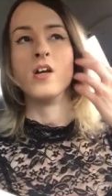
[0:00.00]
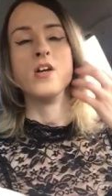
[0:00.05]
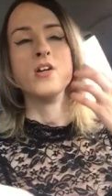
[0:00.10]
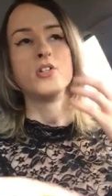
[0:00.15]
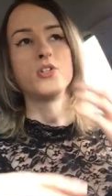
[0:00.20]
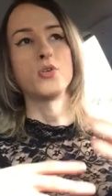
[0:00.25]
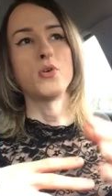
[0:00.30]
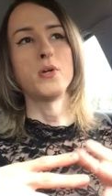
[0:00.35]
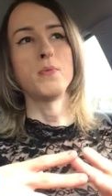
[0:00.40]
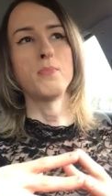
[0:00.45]

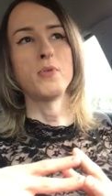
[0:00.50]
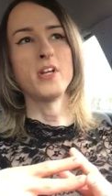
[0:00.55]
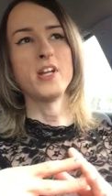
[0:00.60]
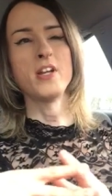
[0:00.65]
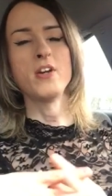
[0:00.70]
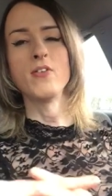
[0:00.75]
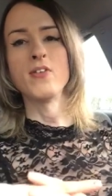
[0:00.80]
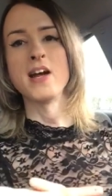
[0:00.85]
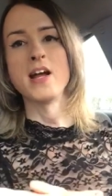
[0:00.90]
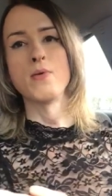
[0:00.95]
So I
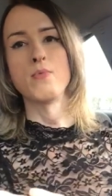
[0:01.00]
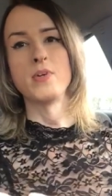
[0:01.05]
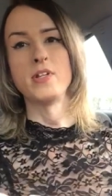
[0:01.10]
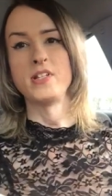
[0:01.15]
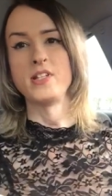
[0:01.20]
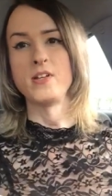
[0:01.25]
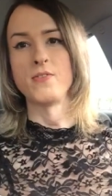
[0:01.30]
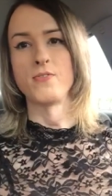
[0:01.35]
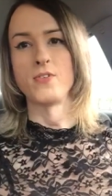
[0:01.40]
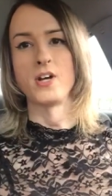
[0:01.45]
played around
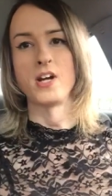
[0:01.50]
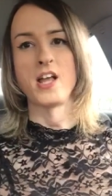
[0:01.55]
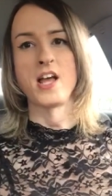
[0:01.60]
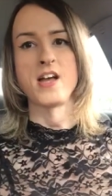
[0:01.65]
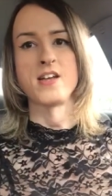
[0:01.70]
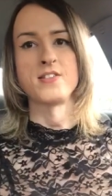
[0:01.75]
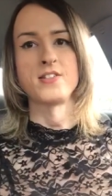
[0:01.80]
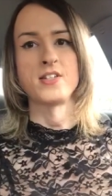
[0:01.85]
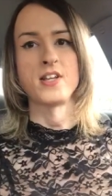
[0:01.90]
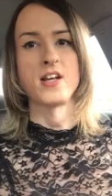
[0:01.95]
with different
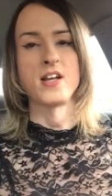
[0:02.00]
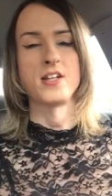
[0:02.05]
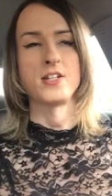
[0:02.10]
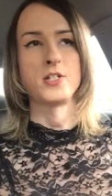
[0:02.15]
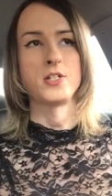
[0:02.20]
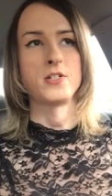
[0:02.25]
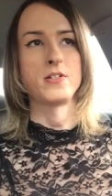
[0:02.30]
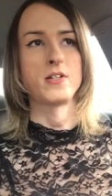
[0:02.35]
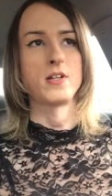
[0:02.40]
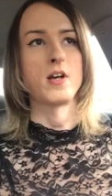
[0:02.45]

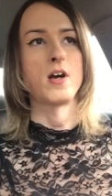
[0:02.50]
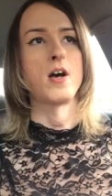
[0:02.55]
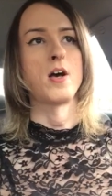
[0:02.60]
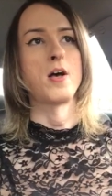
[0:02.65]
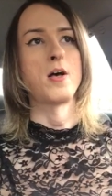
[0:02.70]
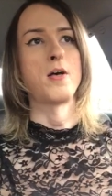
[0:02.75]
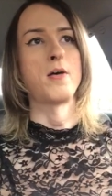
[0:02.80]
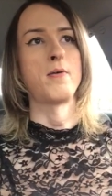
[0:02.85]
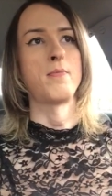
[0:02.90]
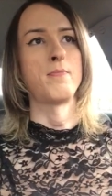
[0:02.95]
assets,
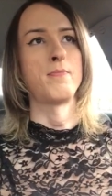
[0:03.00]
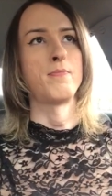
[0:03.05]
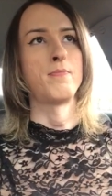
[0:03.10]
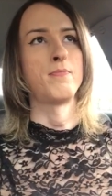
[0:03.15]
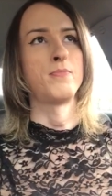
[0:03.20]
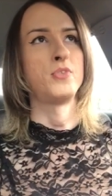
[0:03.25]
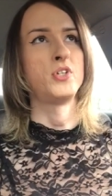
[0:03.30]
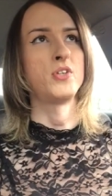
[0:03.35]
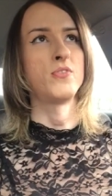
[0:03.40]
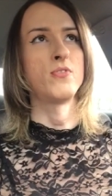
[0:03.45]

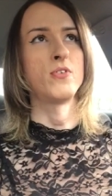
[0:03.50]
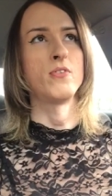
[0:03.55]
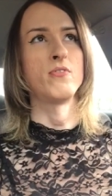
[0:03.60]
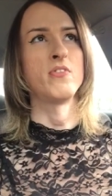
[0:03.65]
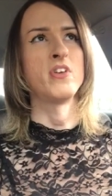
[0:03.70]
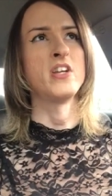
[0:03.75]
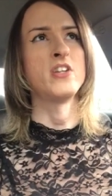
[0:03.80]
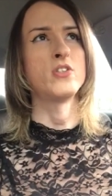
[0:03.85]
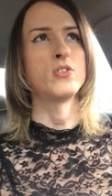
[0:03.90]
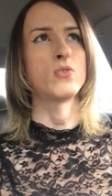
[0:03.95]
um, different
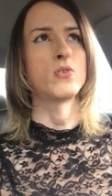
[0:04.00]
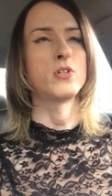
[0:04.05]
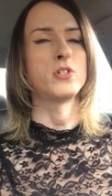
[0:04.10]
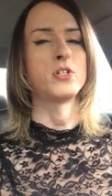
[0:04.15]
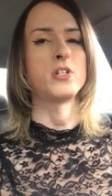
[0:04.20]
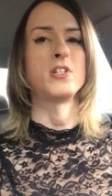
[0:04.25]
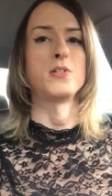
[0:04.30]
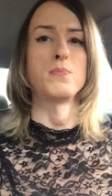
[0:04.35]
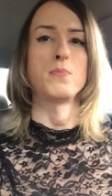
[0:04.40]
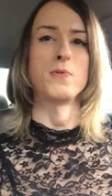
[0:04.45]

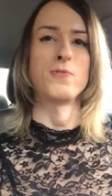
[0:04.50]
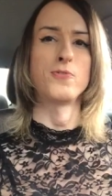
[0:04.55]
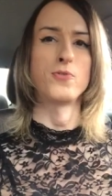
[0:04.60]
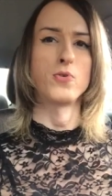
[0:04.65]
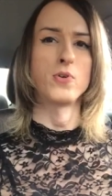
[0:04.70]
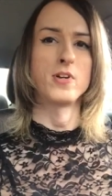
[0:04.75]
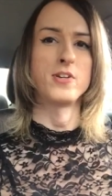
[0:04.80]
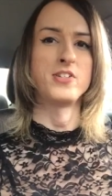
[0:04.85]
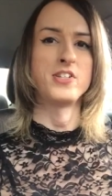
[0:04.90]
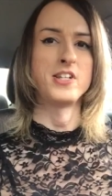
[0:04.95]
resources
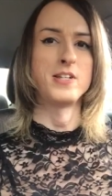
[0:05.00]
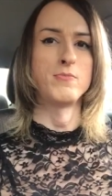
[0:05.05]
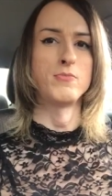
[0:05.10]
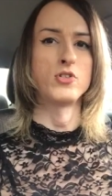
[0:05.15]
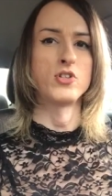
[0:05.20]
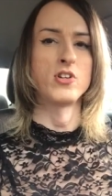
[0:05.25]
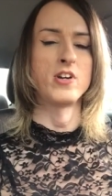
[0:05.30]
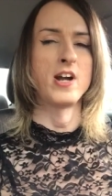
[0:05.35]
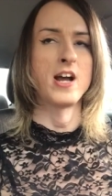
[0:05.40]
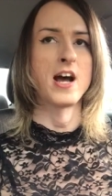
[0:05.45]
before Team
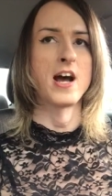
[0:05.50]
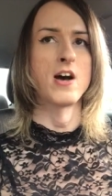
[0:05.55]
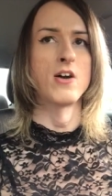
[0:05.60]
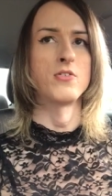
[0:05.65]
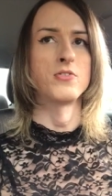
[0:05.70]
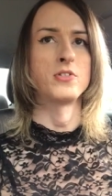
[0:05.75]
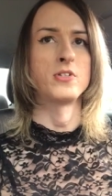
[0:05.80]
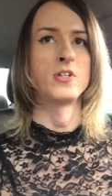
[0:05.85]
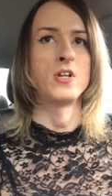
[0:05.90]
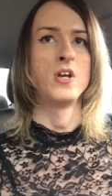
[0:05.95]

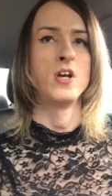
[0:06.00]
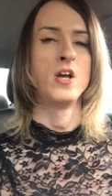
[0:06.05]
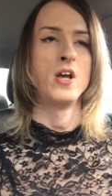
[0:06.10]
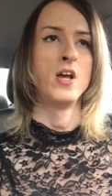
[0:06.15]
Treehouse,